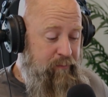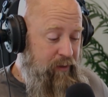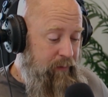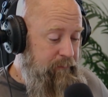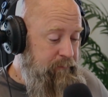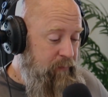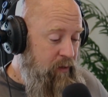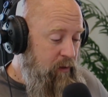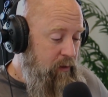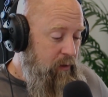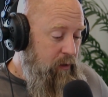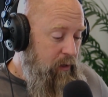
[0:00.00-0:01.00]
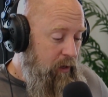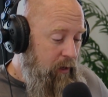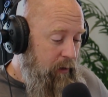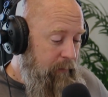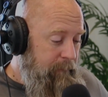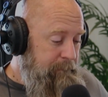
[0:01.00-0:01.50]
bet.
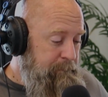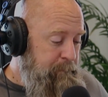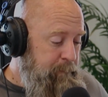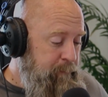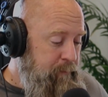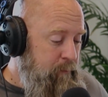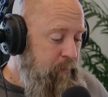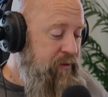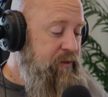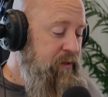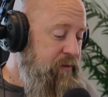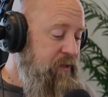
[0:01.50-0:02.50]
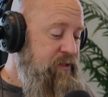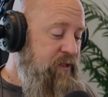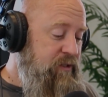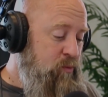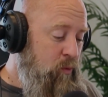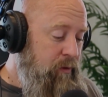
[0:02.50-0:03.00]
But this
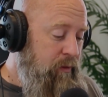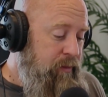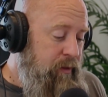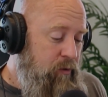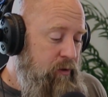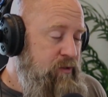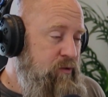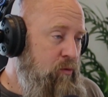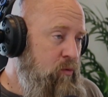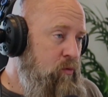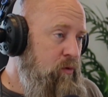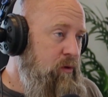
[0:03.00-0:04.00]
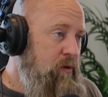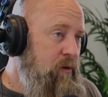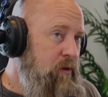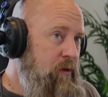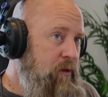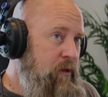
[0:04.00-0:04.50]
is one of the theories. So
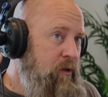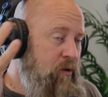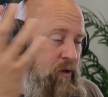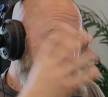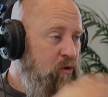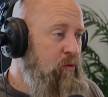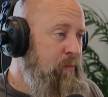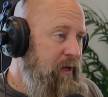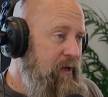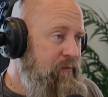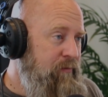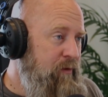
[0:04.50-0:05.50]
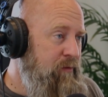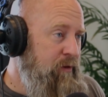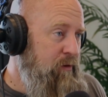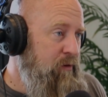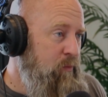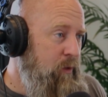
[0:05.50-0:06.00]
you can go back
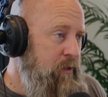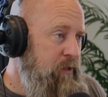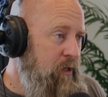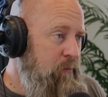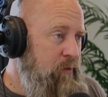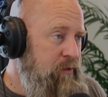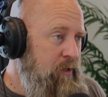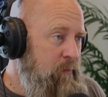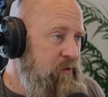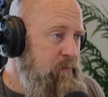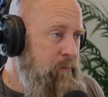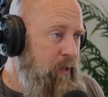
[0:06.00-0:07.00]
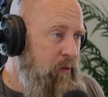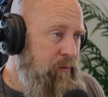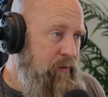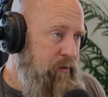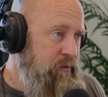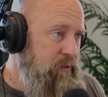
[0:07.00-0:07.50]
further. We can talk about Thomas
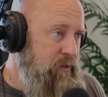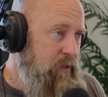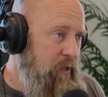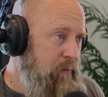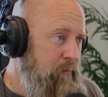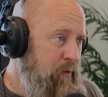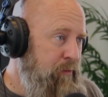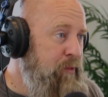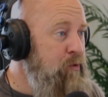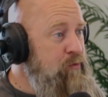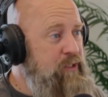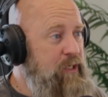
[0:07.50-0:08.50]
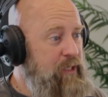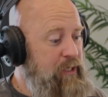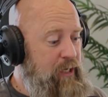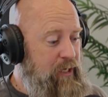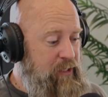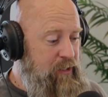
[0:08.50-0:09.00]
Malthus and Malthusian
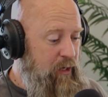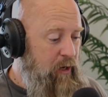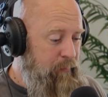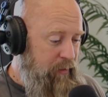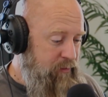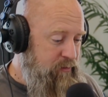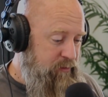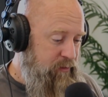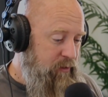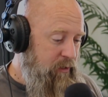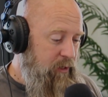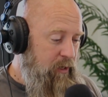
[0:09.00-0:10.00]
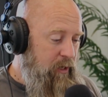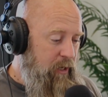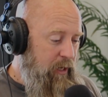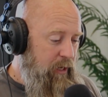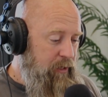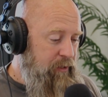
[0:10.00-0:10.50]
economics.
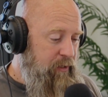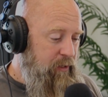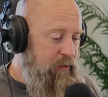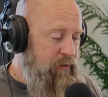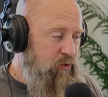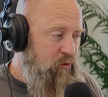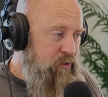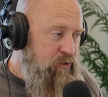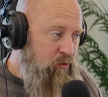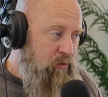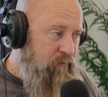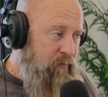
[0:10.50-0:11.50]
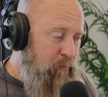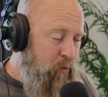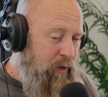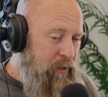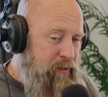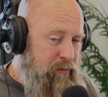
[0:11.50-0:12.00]
And there is sort of a
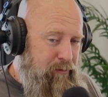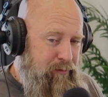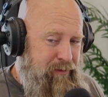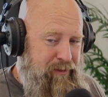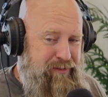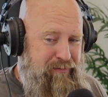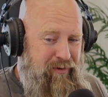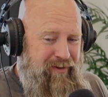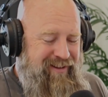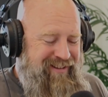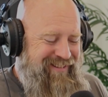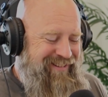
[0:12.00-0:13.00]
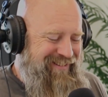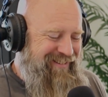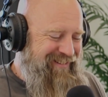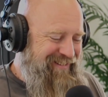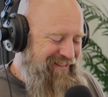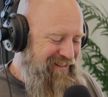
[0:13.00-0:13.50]
point to all this,
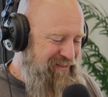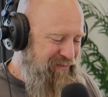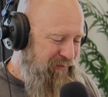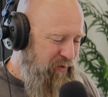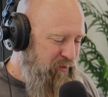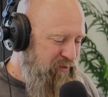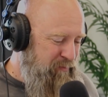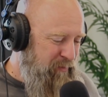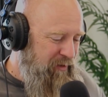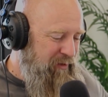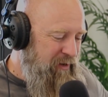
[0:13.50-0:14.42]
folks. But